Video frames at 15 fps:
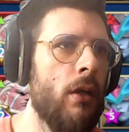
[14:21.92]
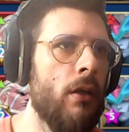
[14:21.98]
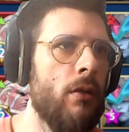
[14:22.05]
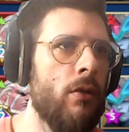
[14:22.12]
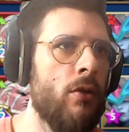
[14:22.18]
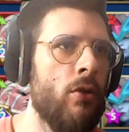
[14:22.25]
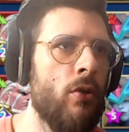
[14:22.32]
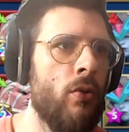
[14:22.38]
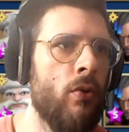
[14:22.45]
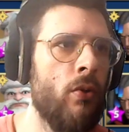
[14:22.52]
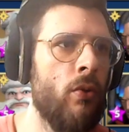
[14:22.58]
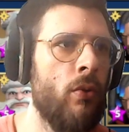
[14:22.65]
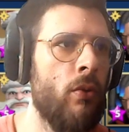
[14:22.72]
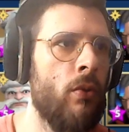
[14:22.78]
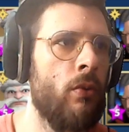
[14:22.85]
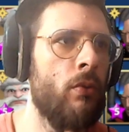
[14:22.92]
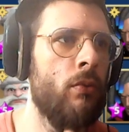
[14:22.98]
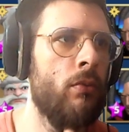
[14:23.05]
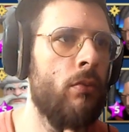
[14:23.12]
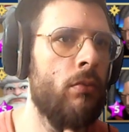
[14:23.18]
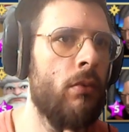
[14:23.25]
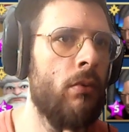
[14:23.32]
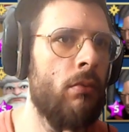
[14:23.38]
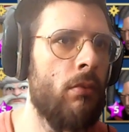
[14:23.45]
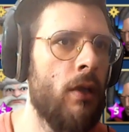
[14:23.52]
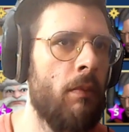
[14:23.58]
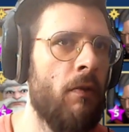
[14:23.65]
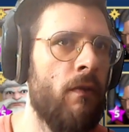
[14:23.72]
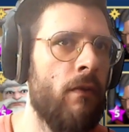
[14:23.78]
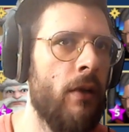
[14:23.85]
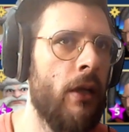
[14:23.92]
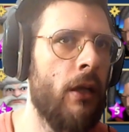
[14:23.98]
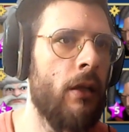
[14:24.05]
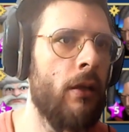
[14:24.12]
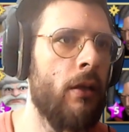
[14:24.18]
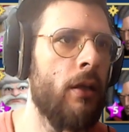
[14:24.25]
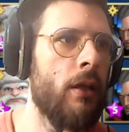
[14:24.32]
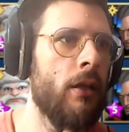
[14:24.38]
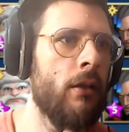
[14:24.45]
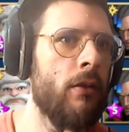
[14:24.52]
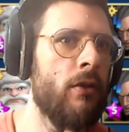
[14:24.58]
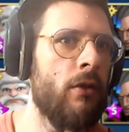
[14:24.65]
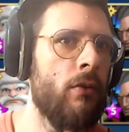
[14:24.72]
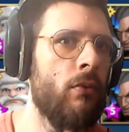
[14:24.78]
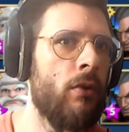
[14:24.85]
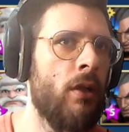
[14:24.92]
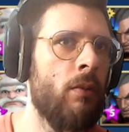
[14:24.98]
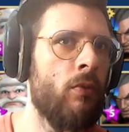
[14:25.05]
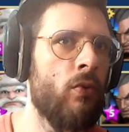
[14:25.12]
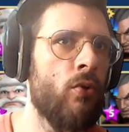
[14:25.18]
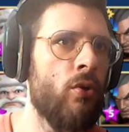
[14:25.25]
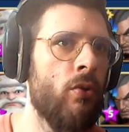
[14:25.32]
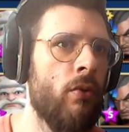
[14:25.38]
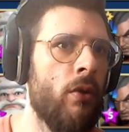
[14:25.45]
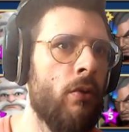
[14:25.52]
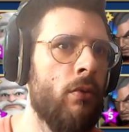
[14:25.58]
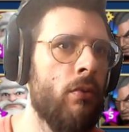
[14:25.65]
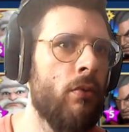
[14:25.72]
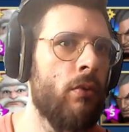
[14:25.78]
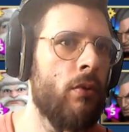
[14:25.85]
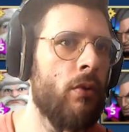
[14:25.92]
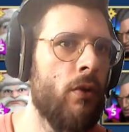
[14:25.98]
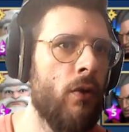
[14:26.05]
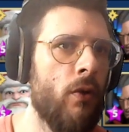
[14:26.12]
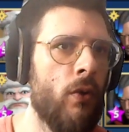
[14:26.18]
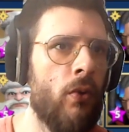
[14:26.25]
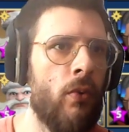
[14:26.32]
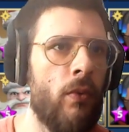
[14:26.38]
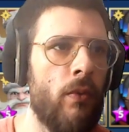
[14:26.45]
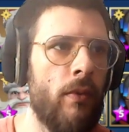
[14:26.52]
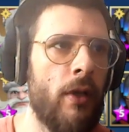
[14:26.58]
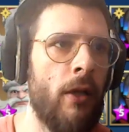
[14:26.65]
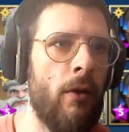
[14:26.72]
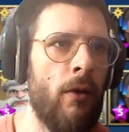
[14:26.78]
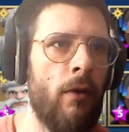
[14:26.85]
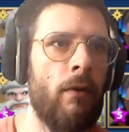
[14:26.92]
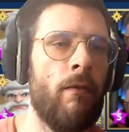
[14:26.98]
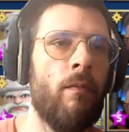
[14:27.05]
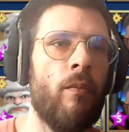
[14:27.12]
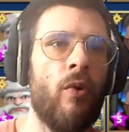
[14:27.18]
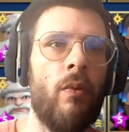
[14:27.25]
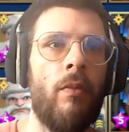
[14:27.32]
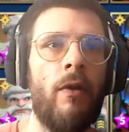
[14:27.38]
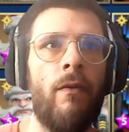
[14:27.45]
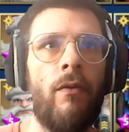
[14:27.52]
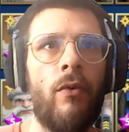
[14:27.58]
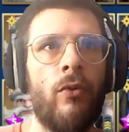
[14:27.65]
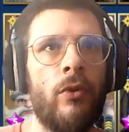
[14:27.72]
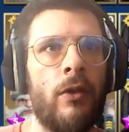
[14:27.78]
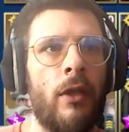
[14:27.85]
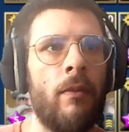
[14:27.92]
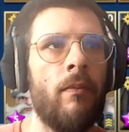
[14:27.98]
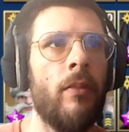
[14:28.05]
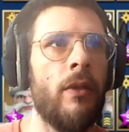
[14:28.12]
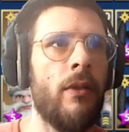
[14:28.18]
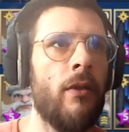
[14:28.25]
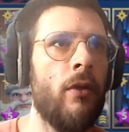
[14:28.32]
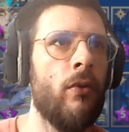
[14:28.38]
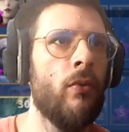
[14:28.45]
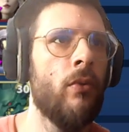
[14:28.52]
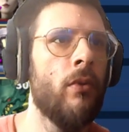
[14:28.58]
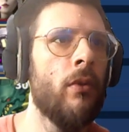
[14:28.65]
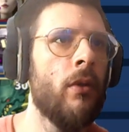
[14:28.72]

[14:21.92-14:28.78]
So let me find a Nazio team to show you, although I've probably frozen them, but still.